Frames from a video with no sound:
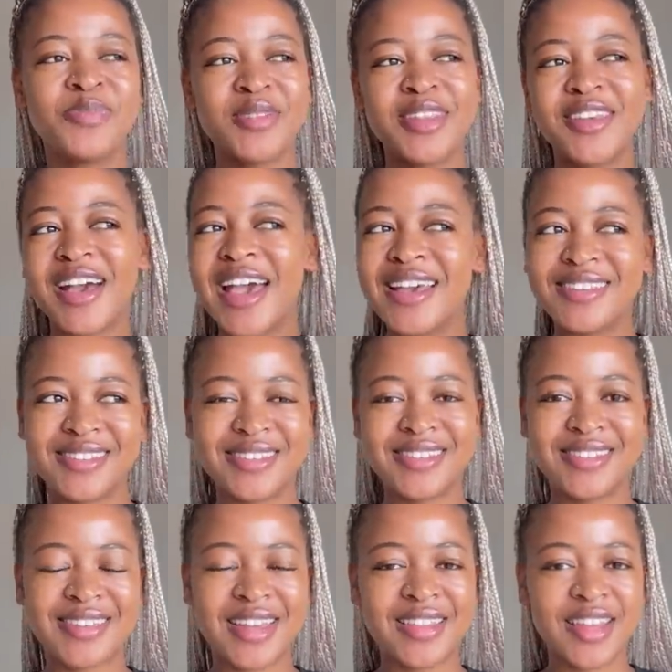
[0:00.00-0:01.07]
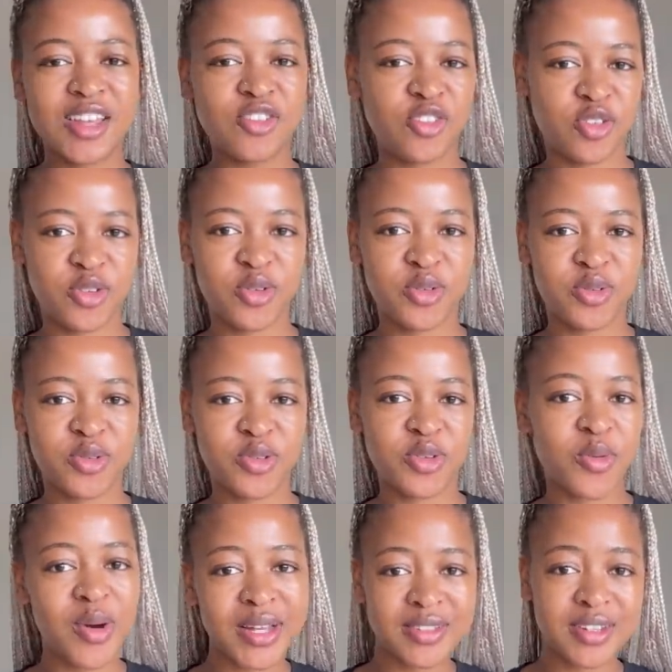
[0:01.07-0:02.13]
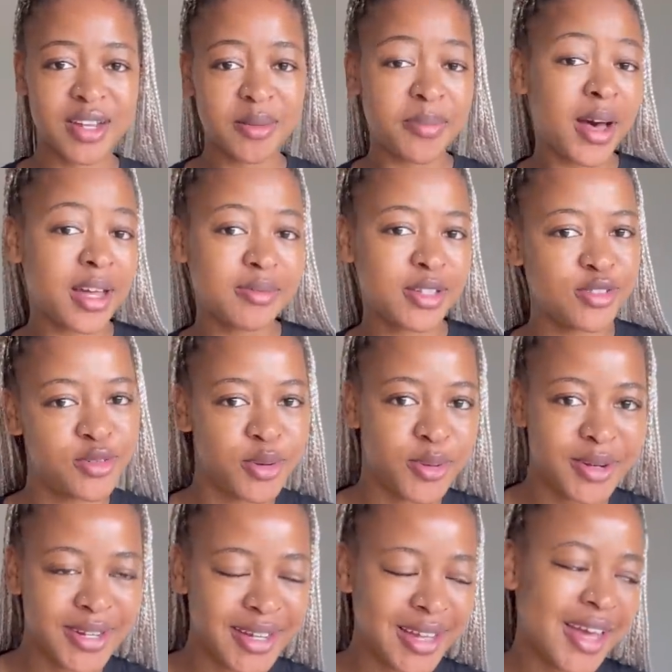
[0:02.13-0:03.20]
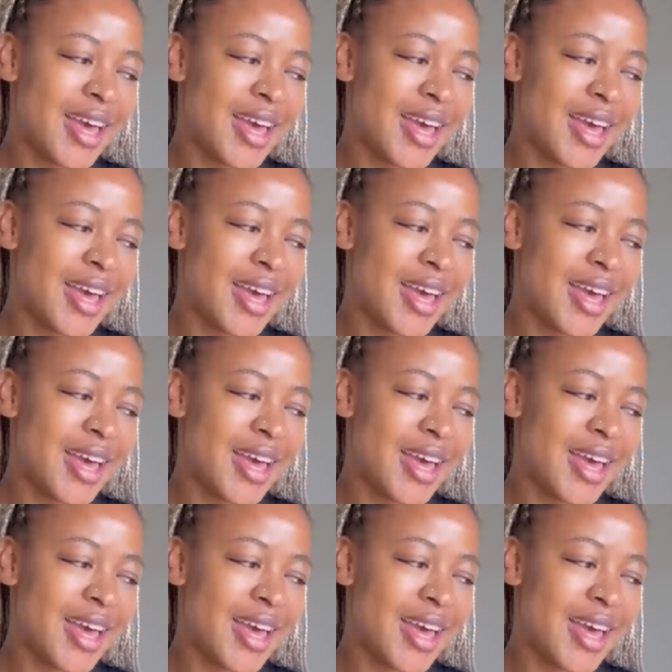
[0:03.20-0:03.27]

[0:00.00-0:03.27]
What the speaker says: you guys did say that you want an apartment tour.